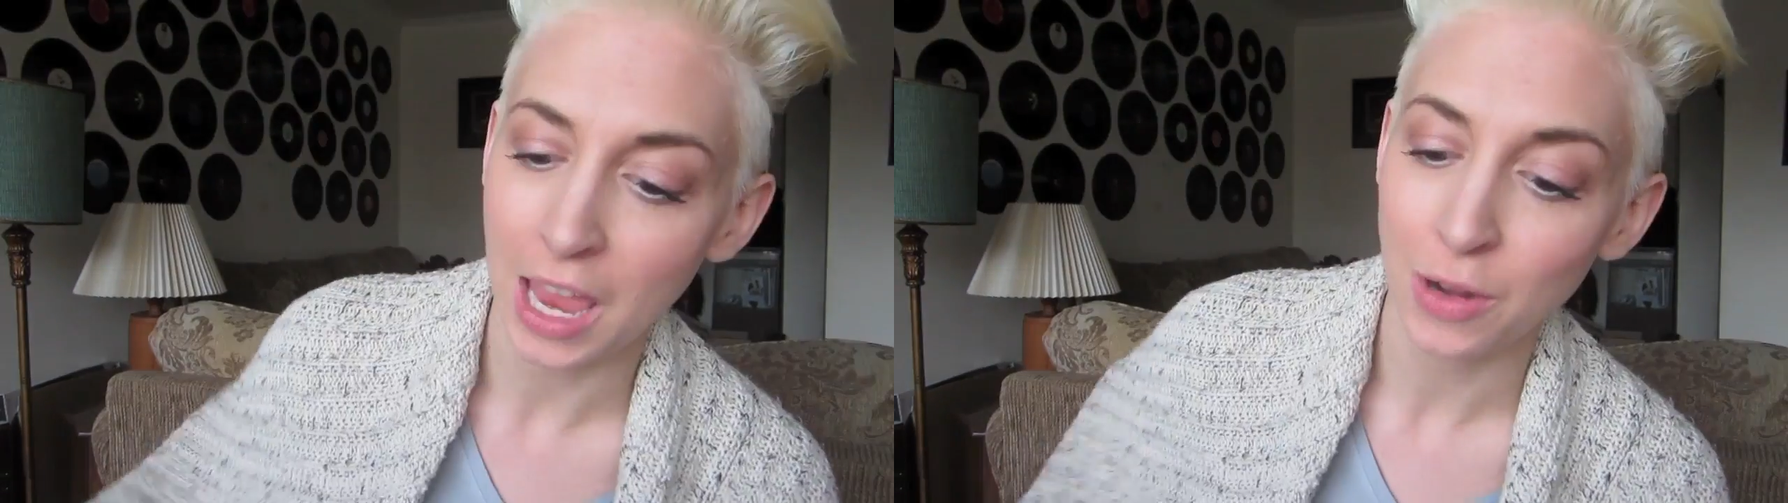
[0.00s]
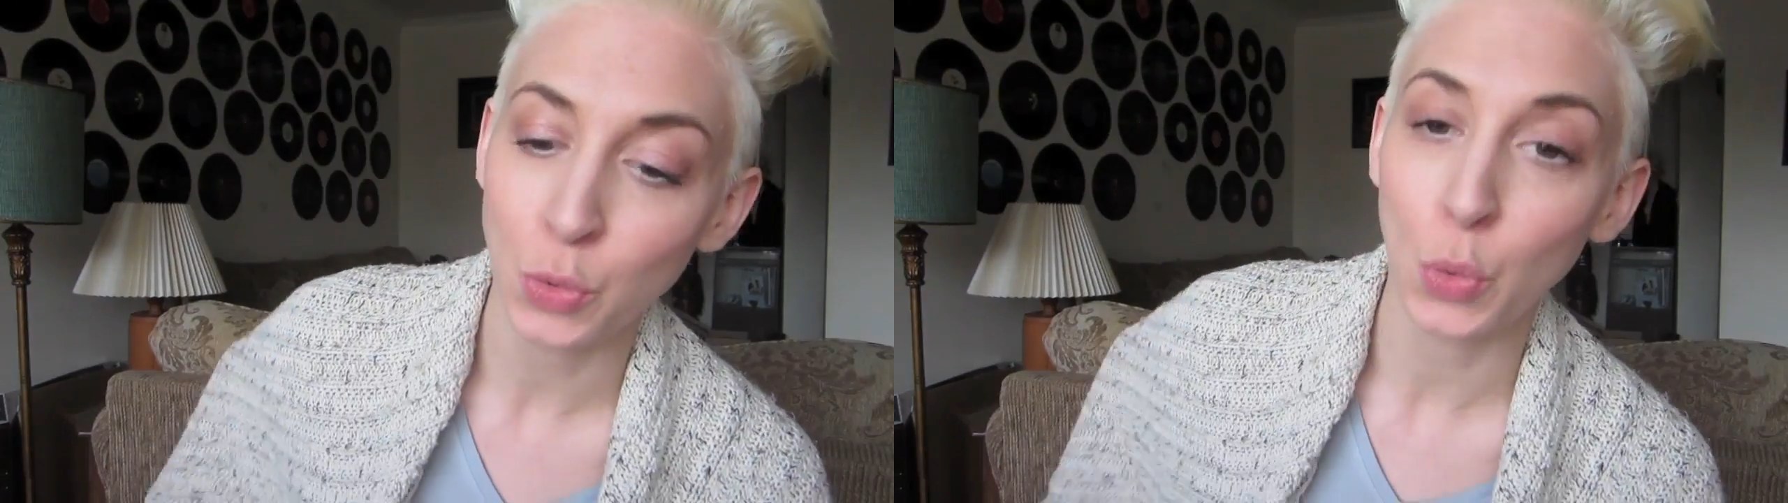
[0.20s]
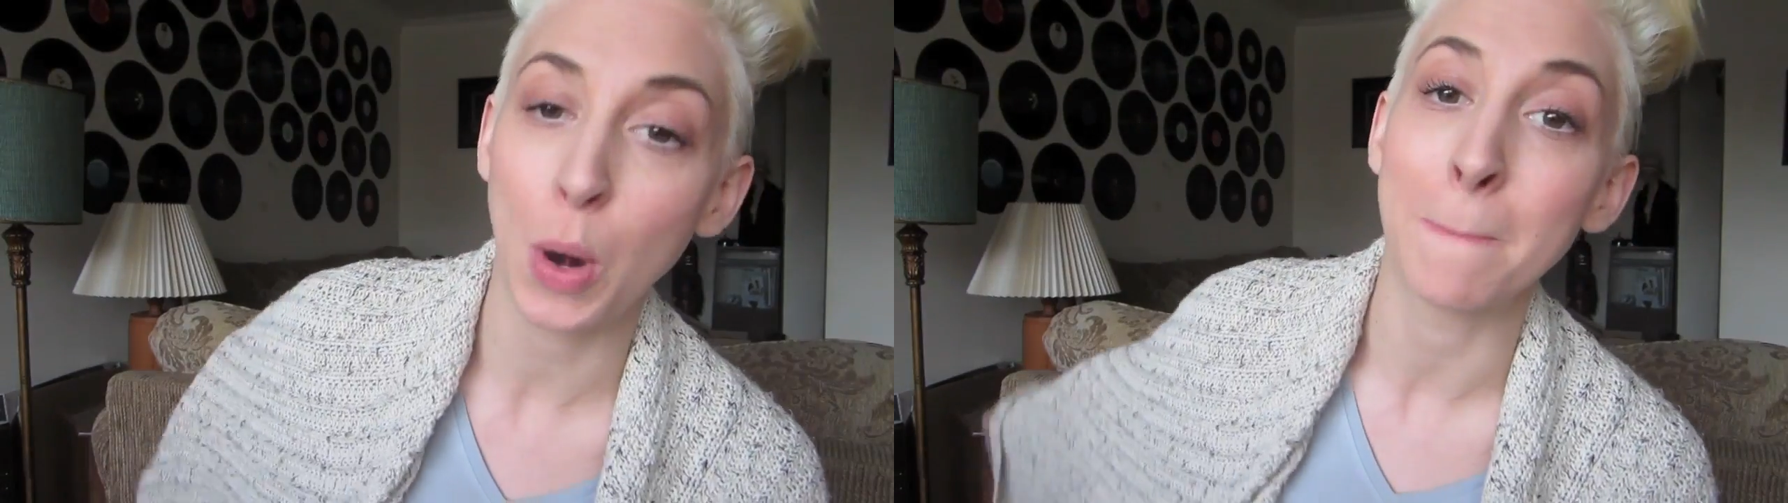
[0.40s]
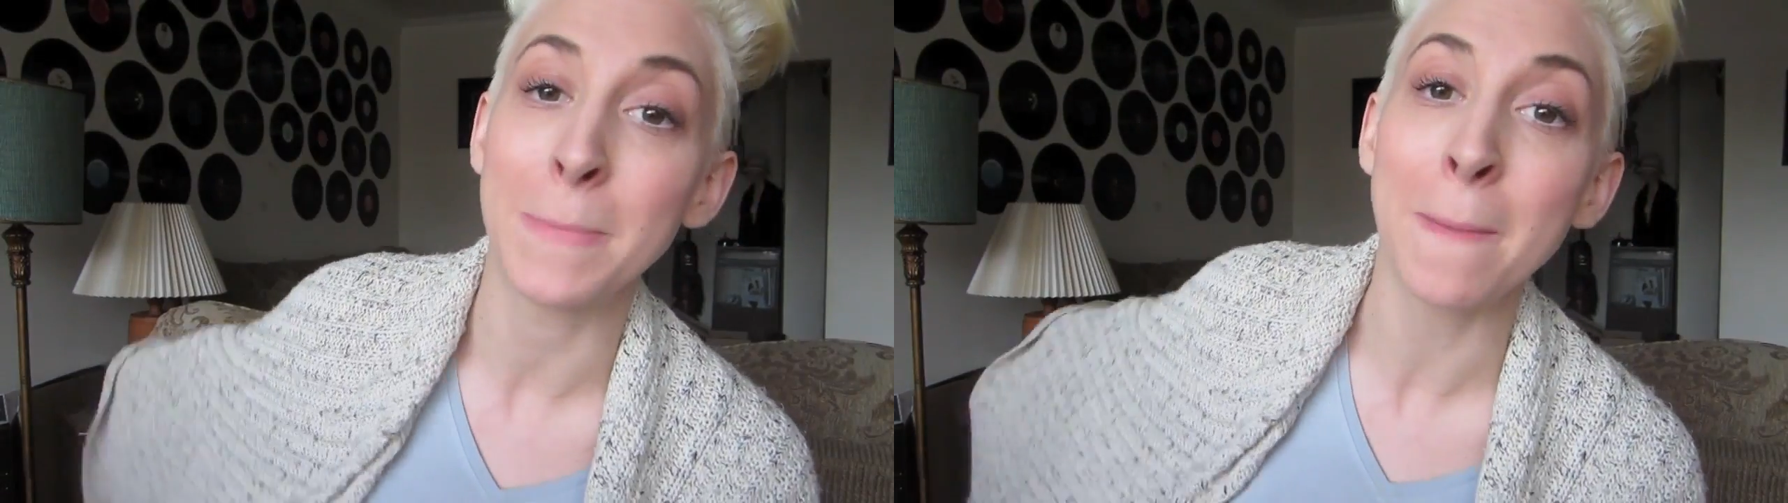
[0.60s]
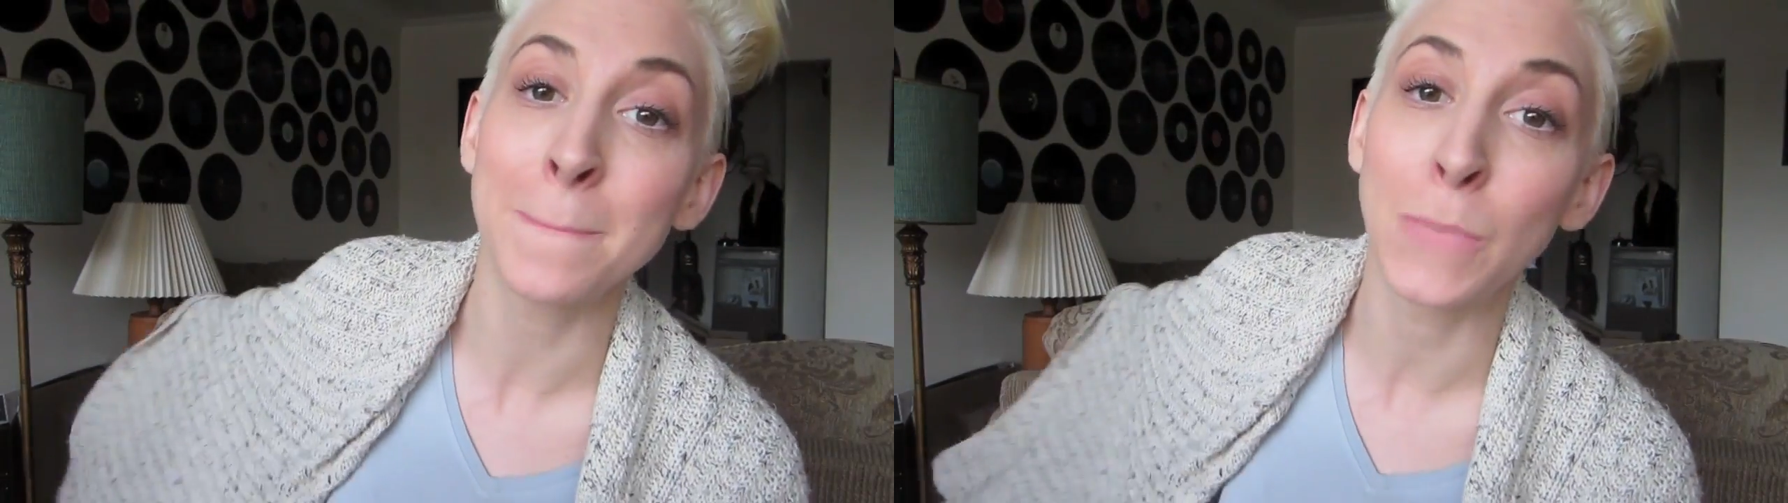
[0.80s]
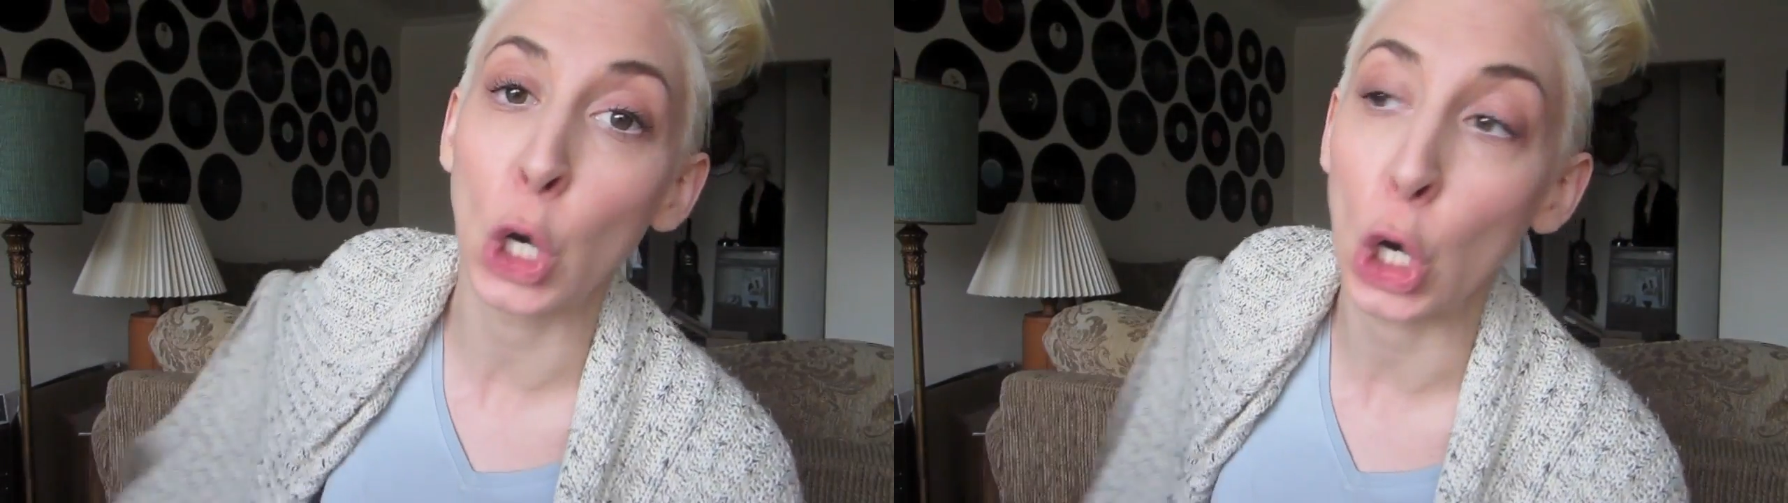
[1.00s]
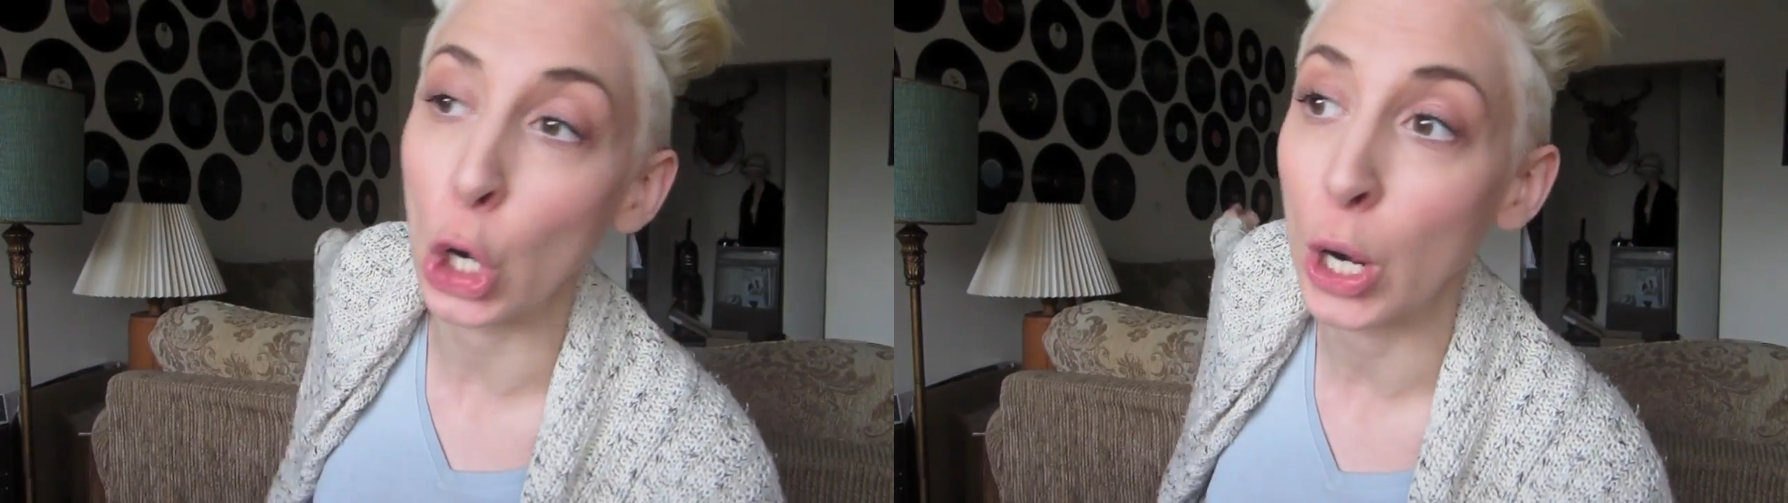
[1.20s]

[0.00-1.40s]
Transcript: And remember,